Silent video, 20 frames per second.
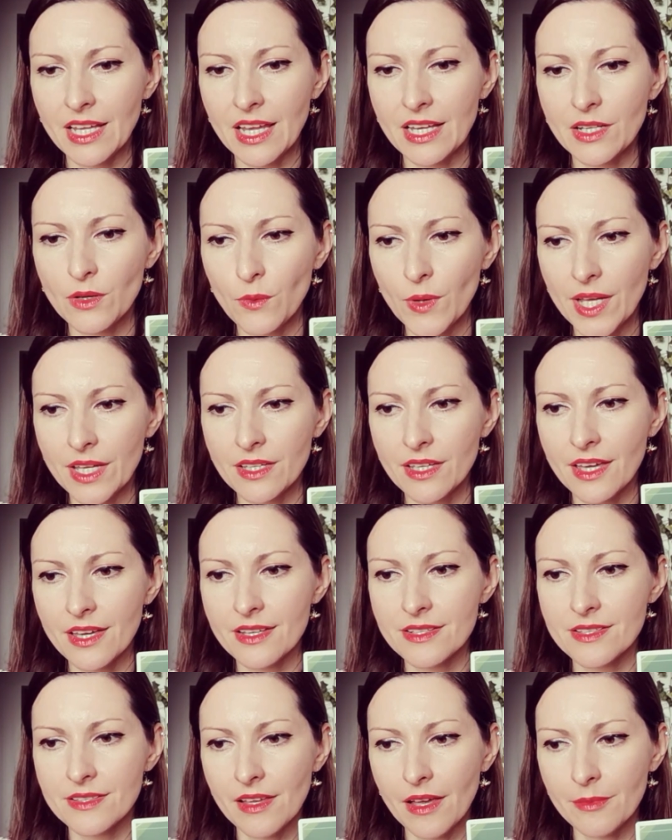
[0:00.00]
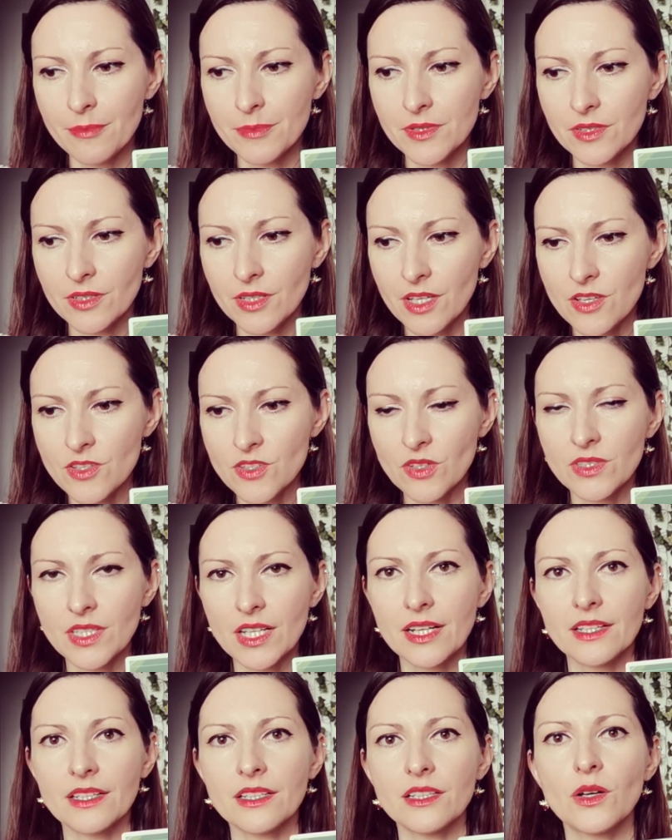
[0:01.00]
in any way except so
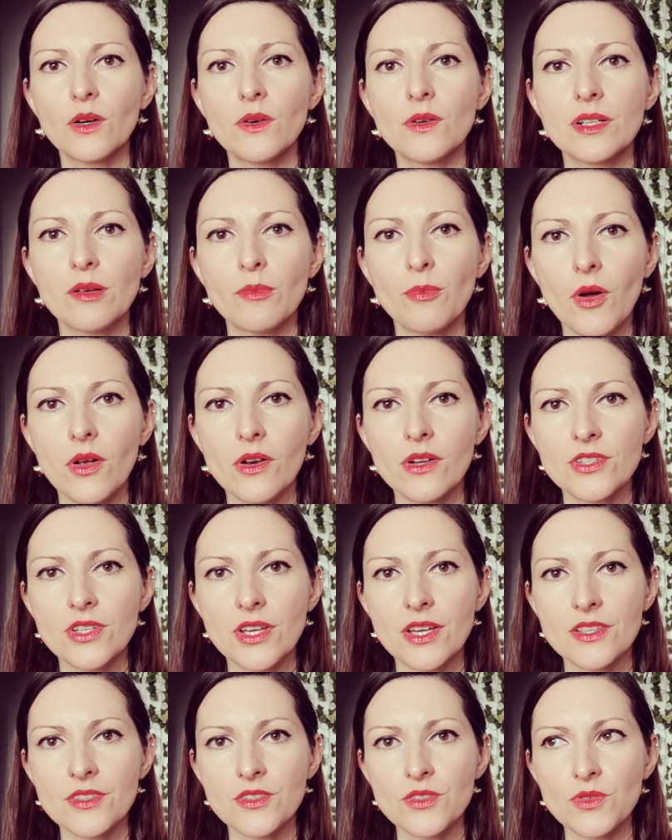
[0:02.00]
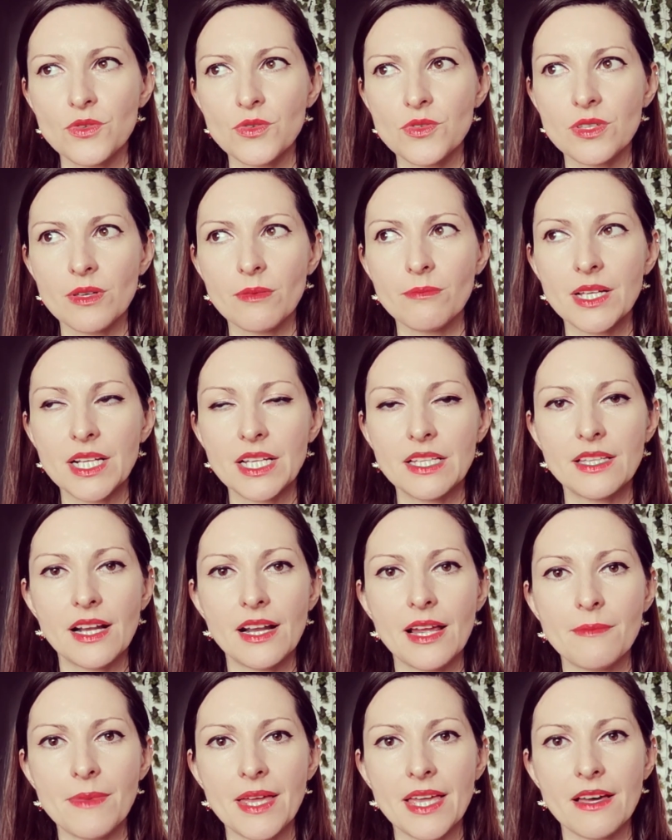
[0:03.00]
that I can go and apologize to somebody
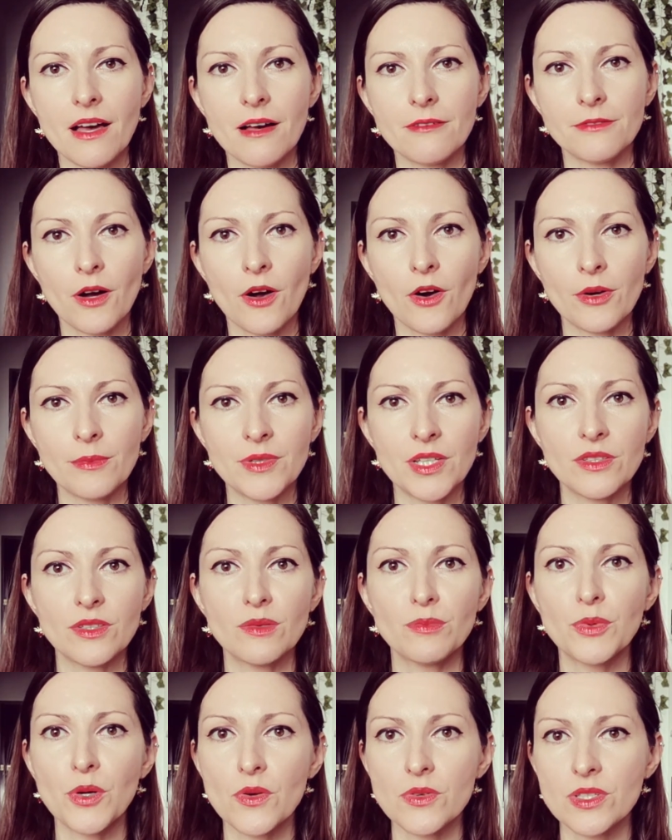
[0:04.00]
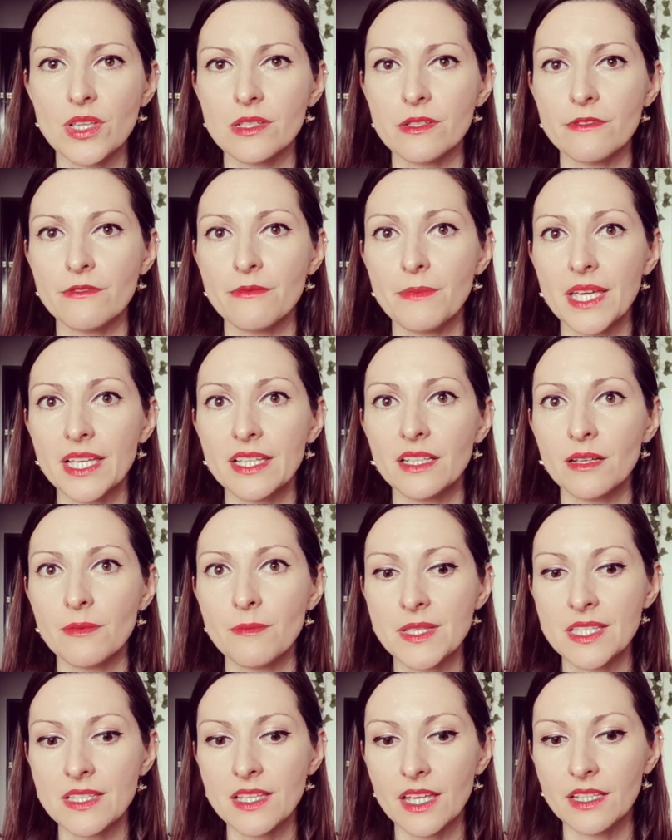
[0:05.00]
that I may have harmed in the process of making a
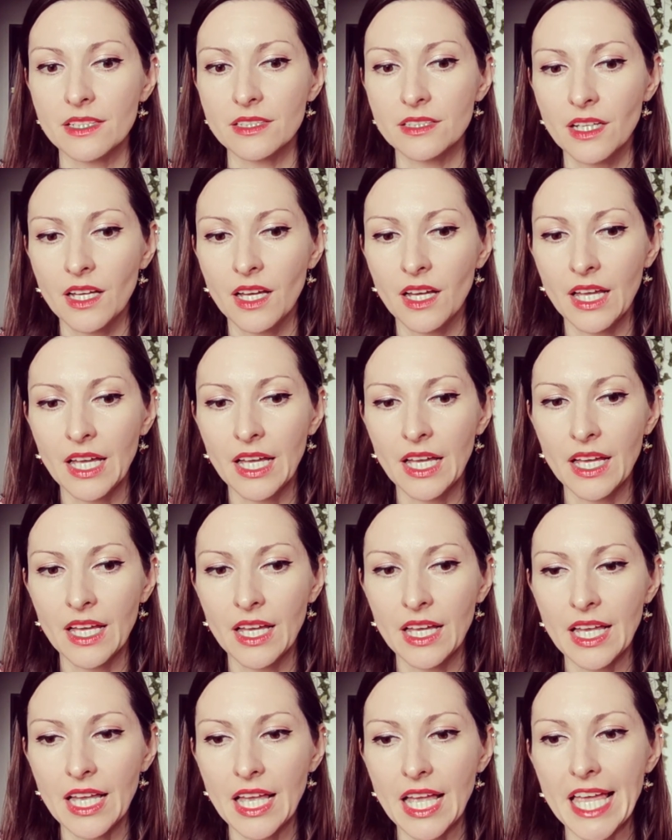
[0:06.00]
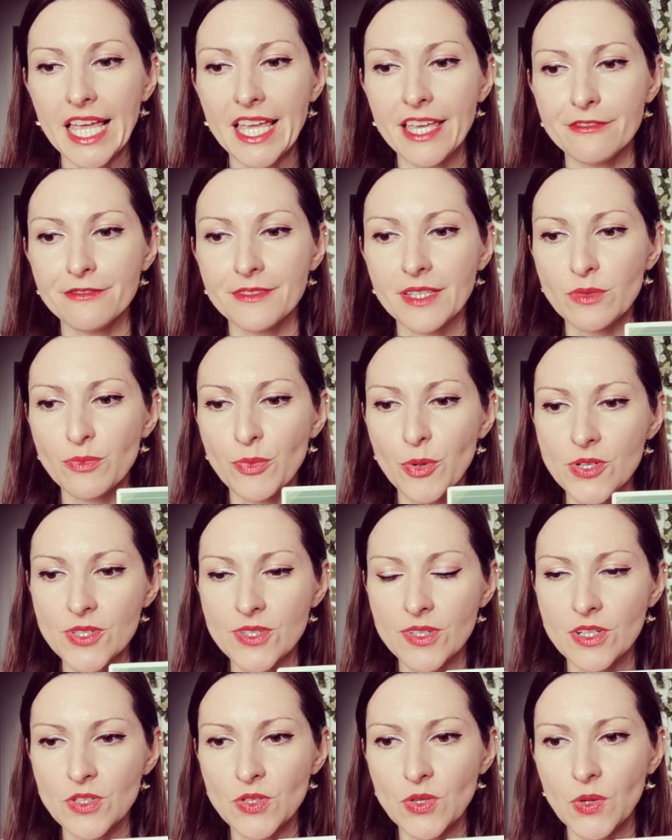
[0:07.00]
mistake. If that
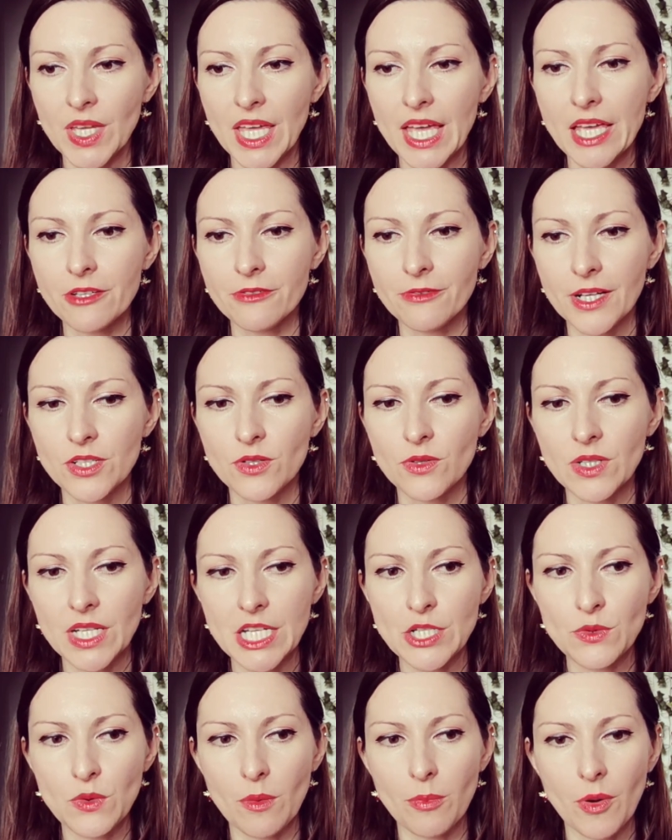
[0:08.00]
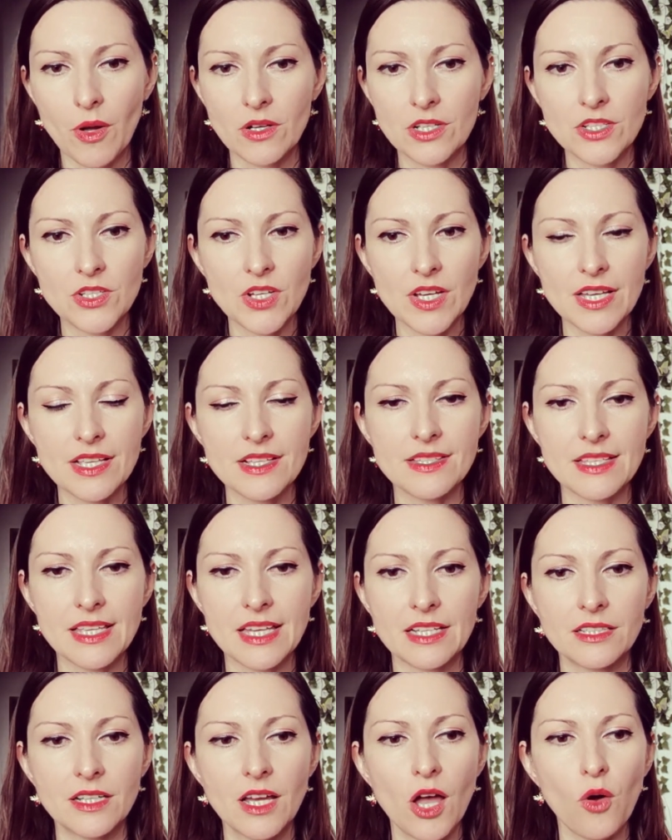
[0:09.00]
person is okay, if I don't need to apologize,
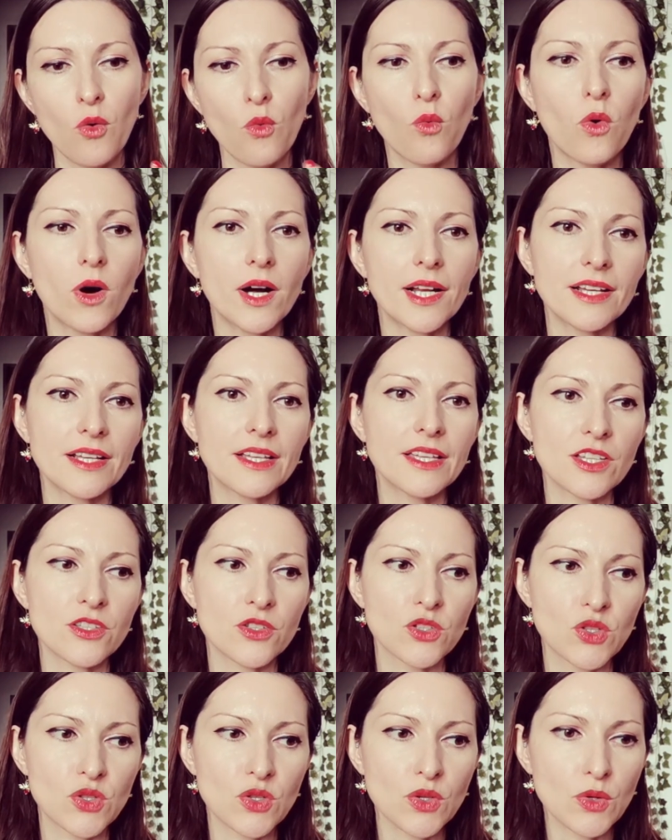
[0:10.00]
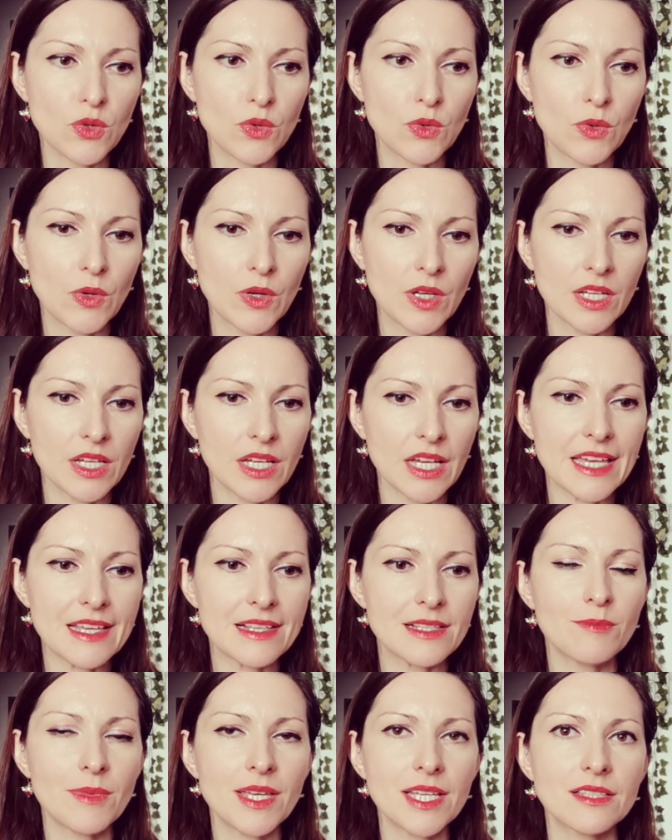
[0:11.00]
then what I can do
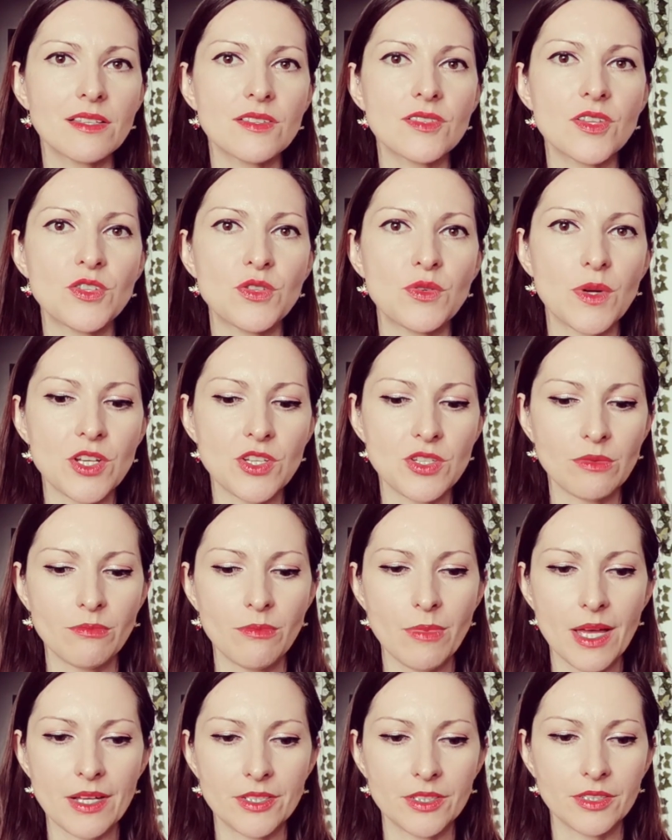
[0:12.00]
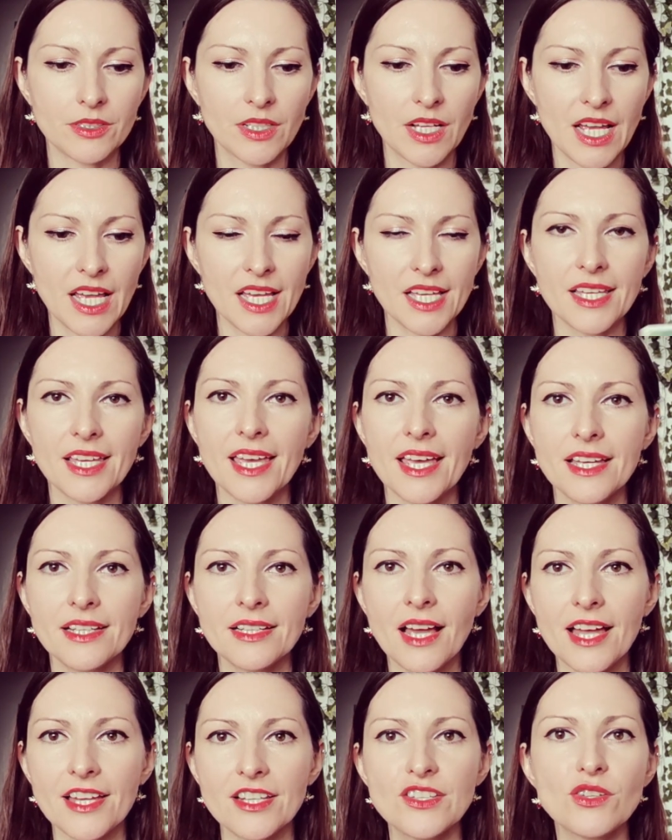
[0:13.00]
is make the situation better.
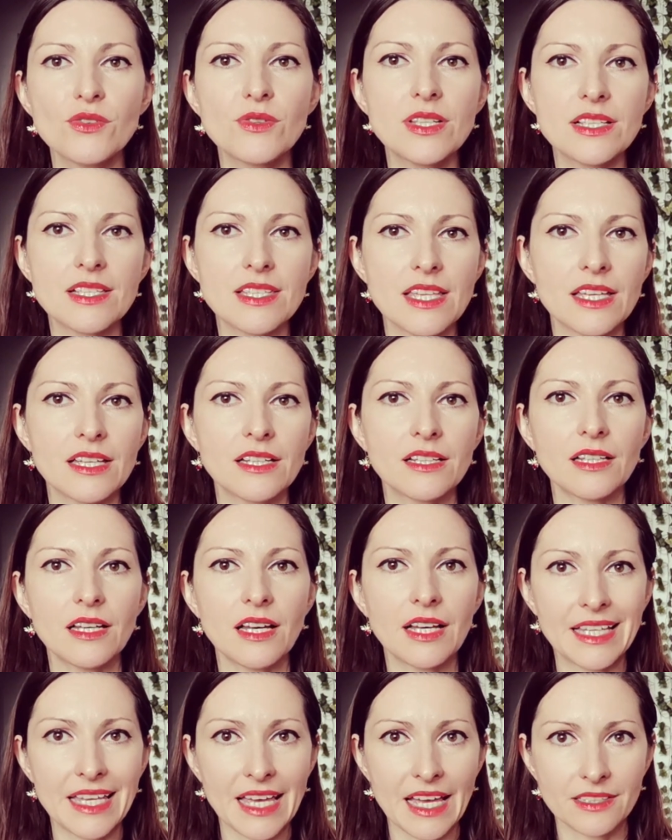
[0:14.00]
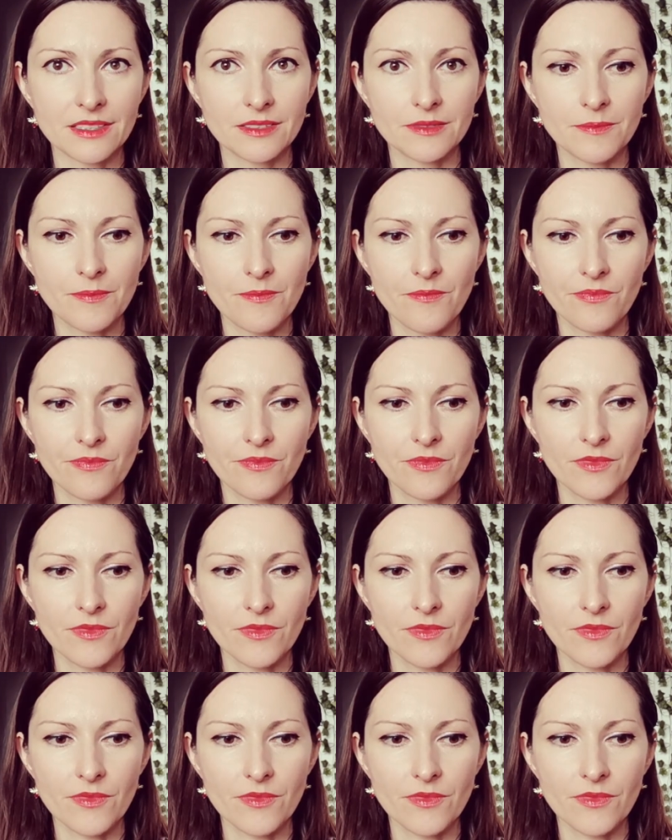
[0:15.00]
Can I do this thing again?